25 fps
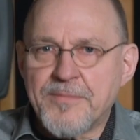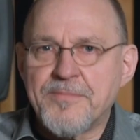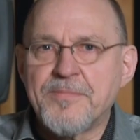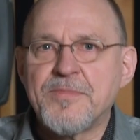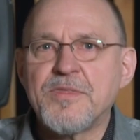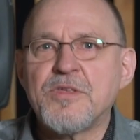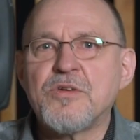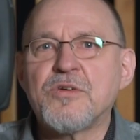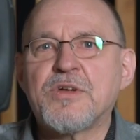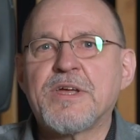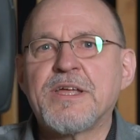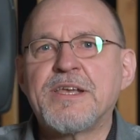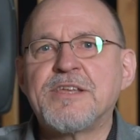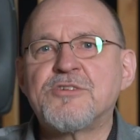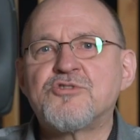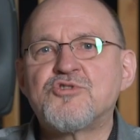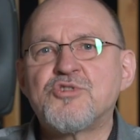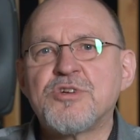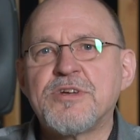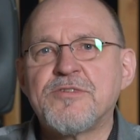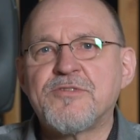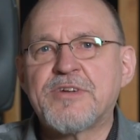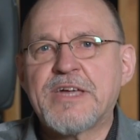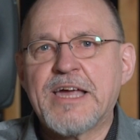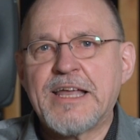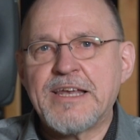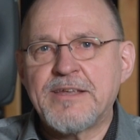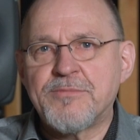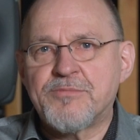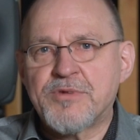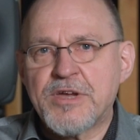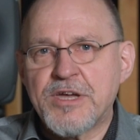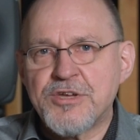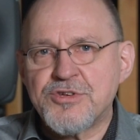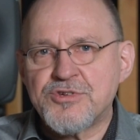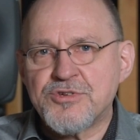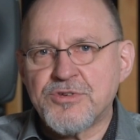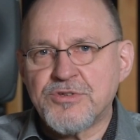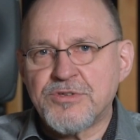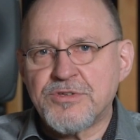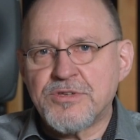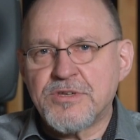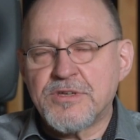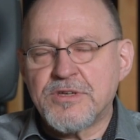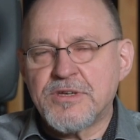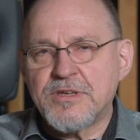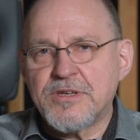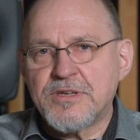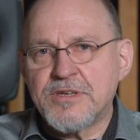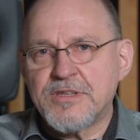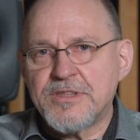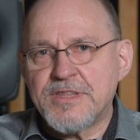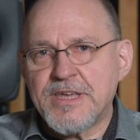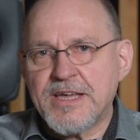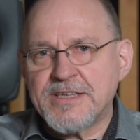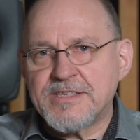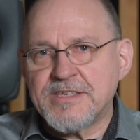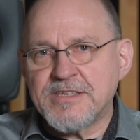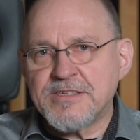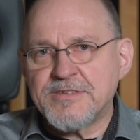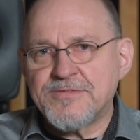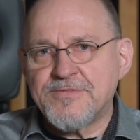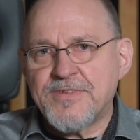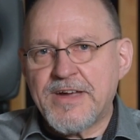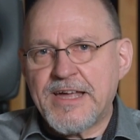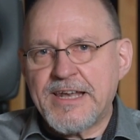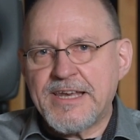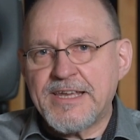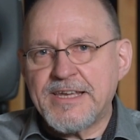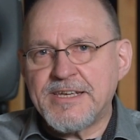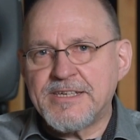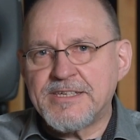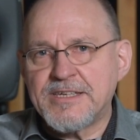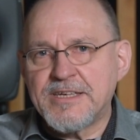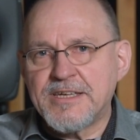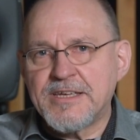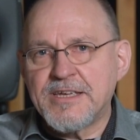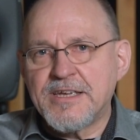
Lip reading: you can achieve calibration that is valid,